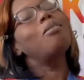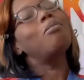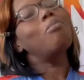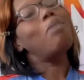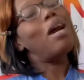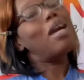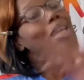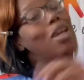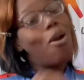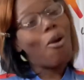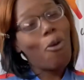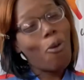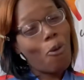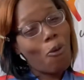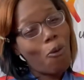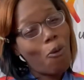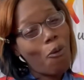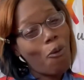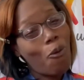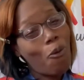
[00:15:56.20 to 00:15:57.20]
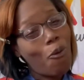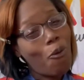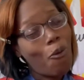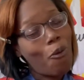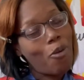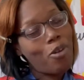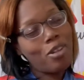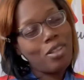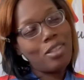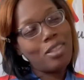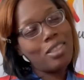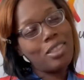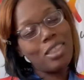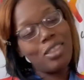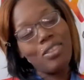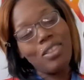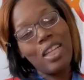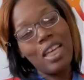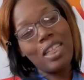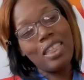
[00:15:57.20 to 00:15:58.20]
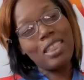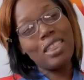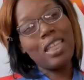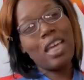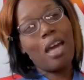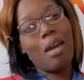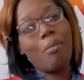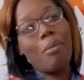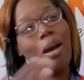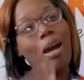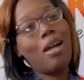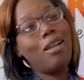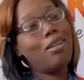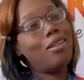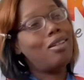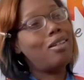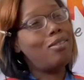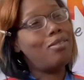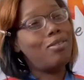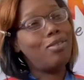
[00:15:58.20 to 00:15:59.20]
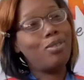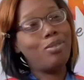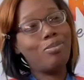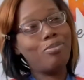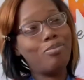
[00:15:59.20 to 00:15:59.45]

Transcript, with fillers: Bye, y'all. Till next time, I love you.